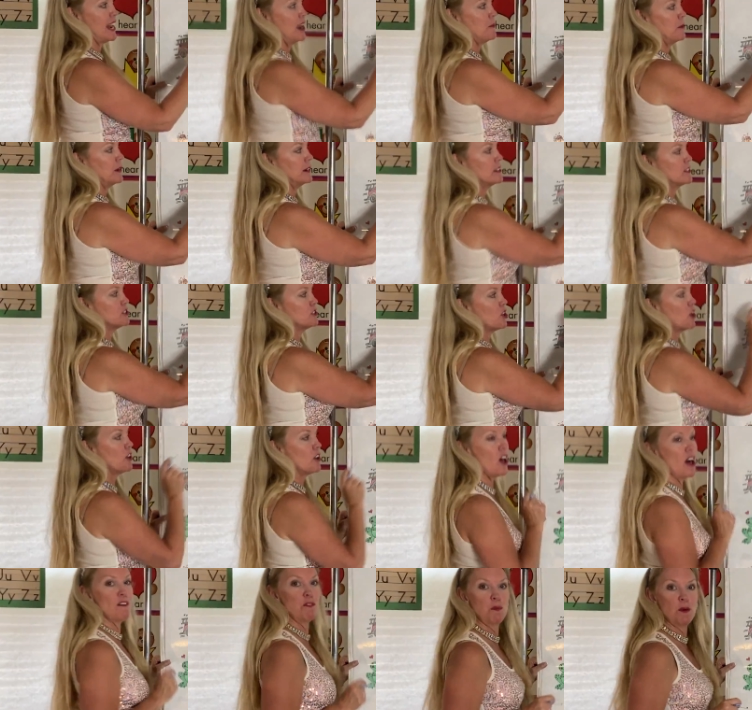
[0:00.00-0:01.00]
And we're gonna start
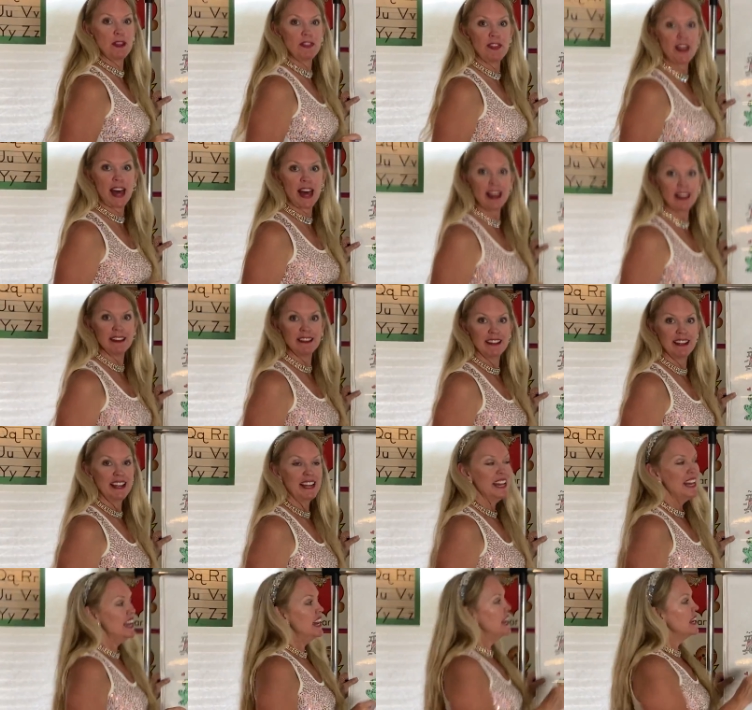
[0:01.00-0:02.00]
off with that
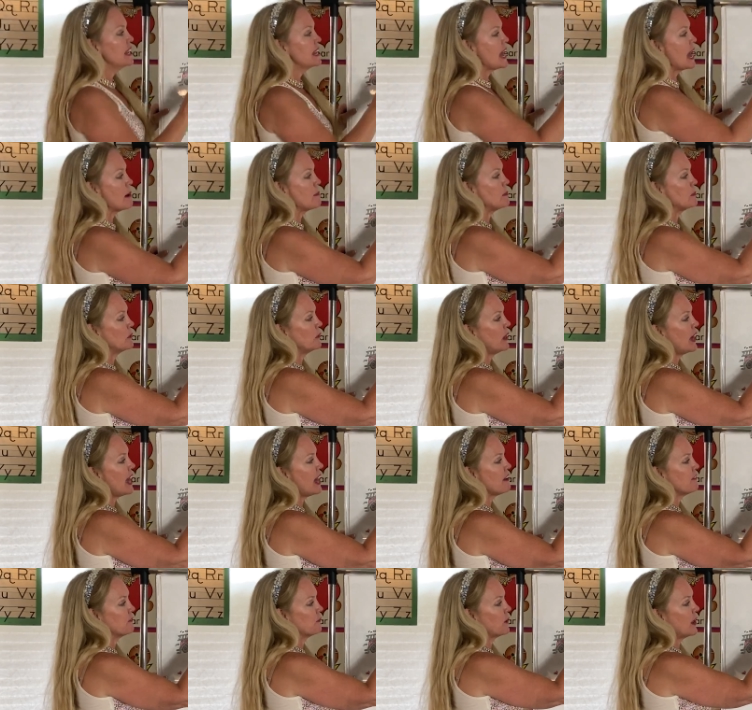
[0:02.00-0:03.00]
capital
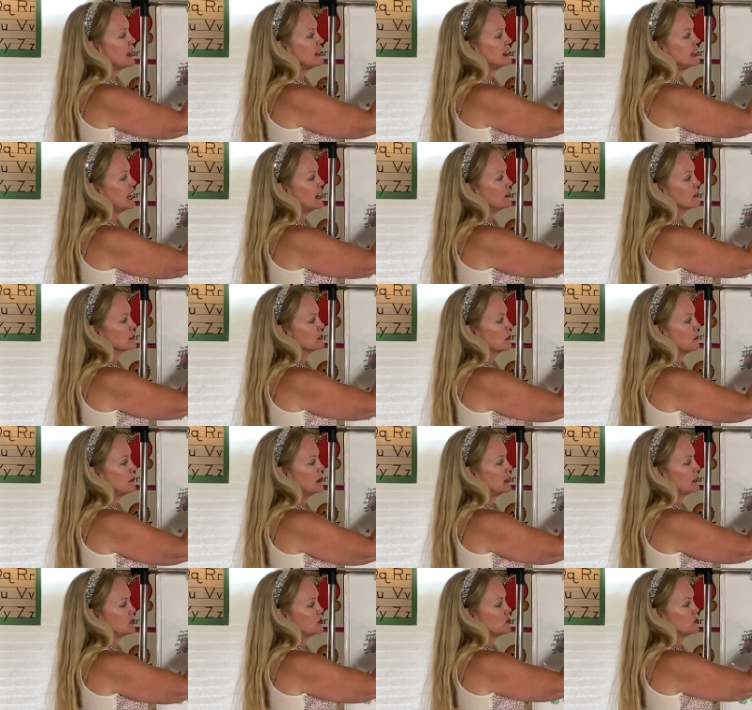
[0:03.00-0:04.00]
F right there. So I'm
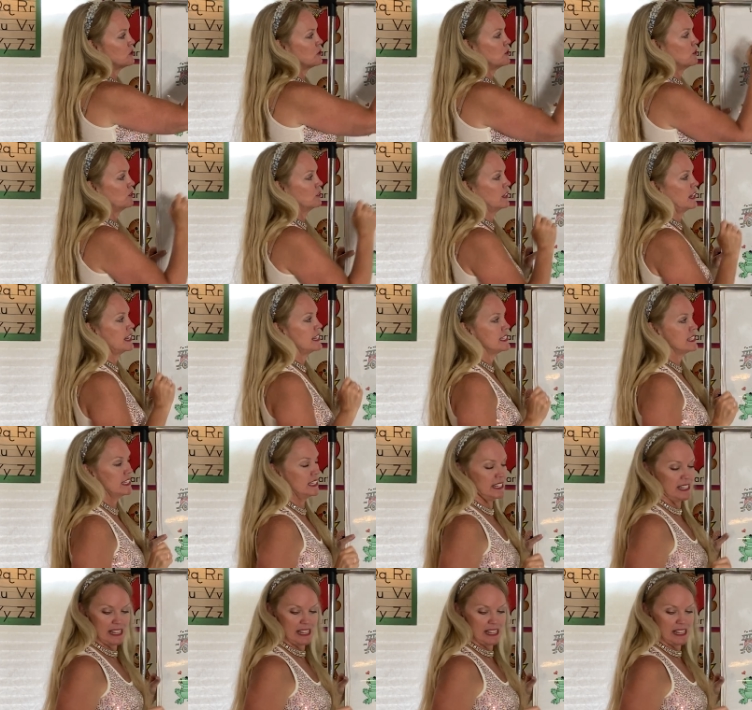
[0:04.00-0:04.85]
gonna circle it.